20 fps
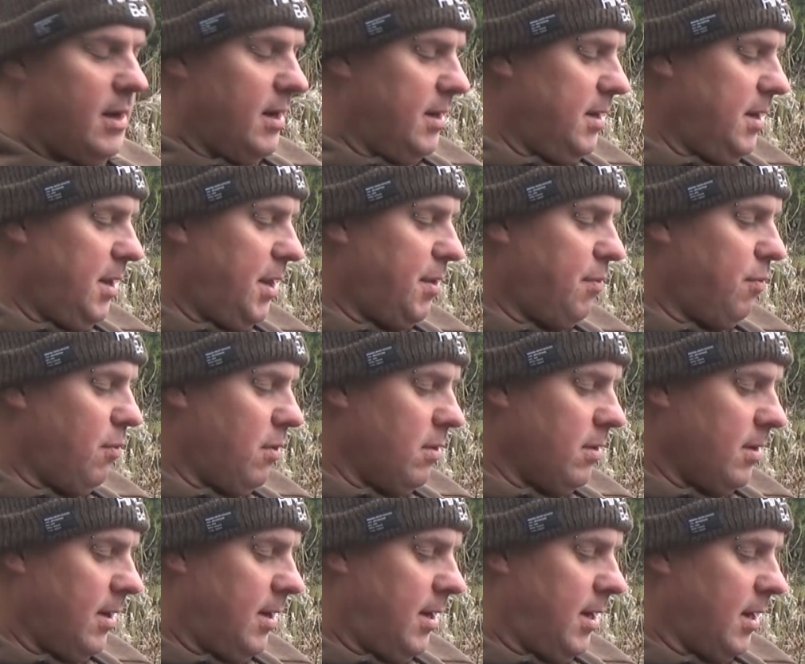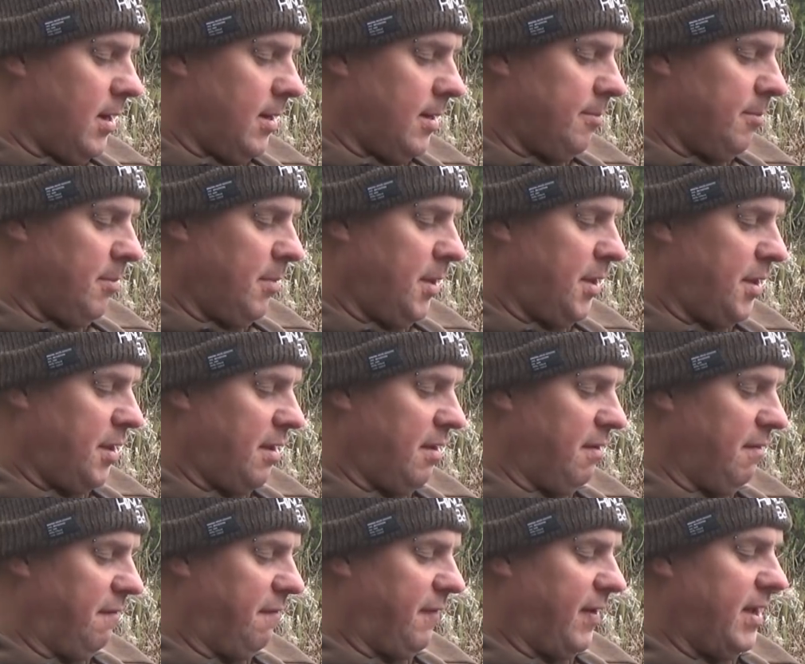And this one comes
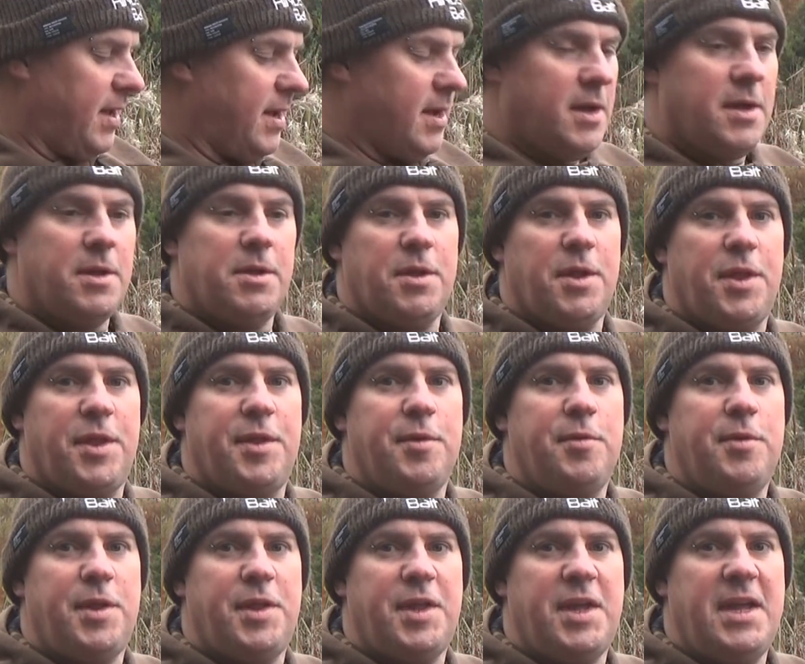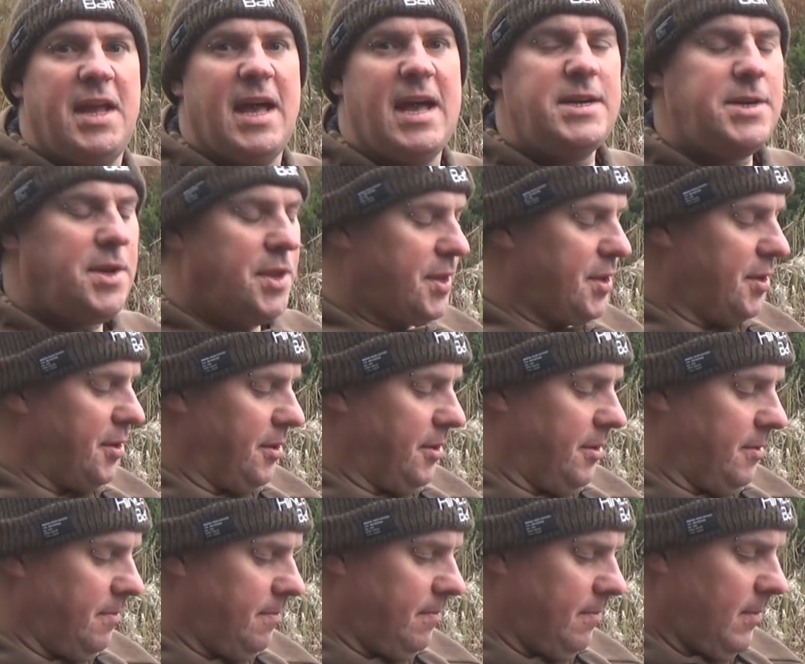via Susie Edison.